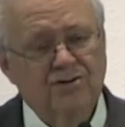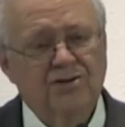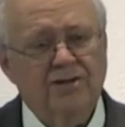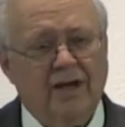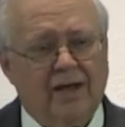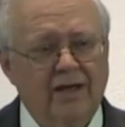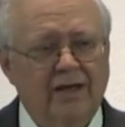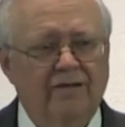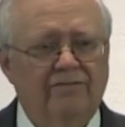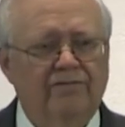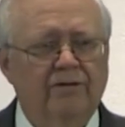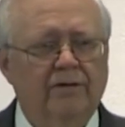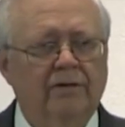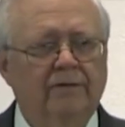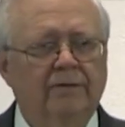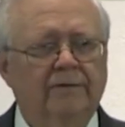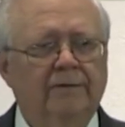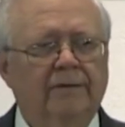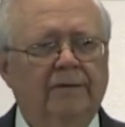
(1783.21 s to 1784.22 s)
the Savior.
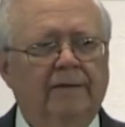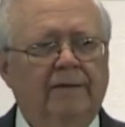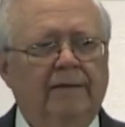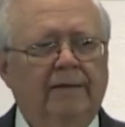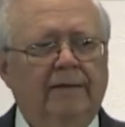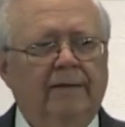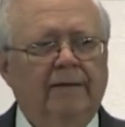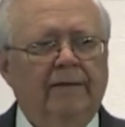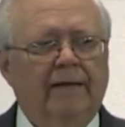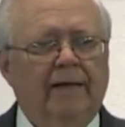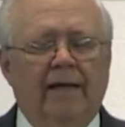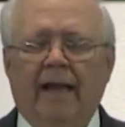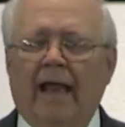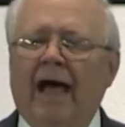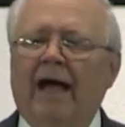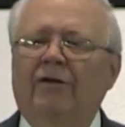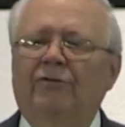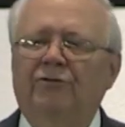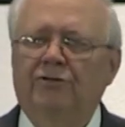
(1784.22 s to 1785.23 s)
And
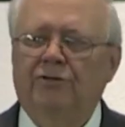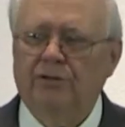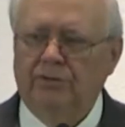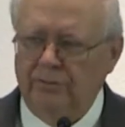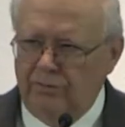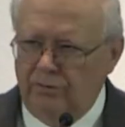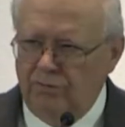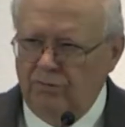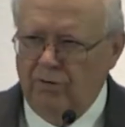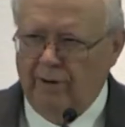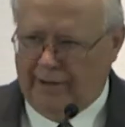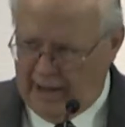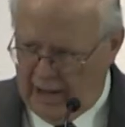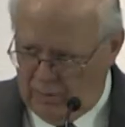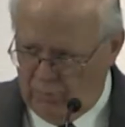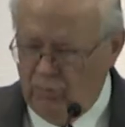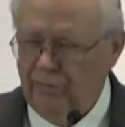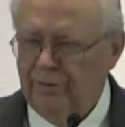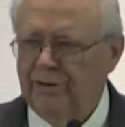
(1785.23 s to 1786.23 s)
I'll do what
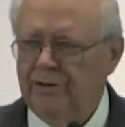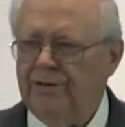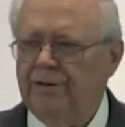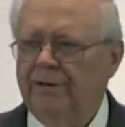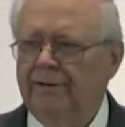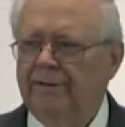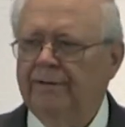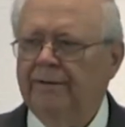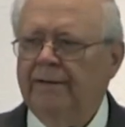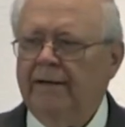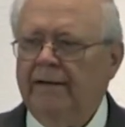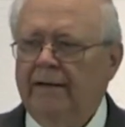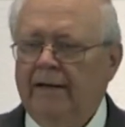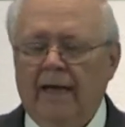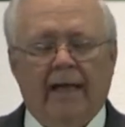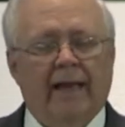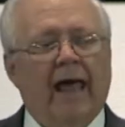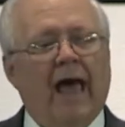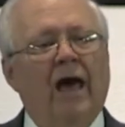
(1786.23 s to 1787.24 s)
I want to do.
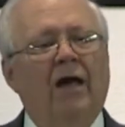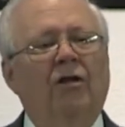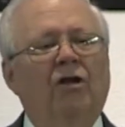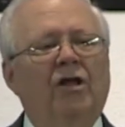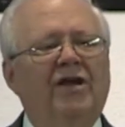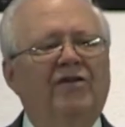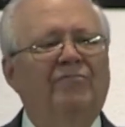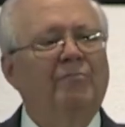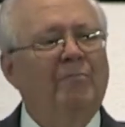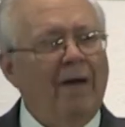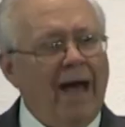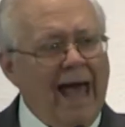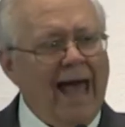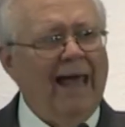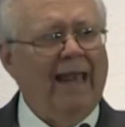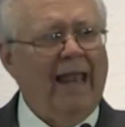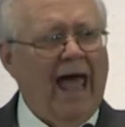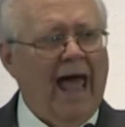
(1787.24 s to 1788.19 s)
And I'll live my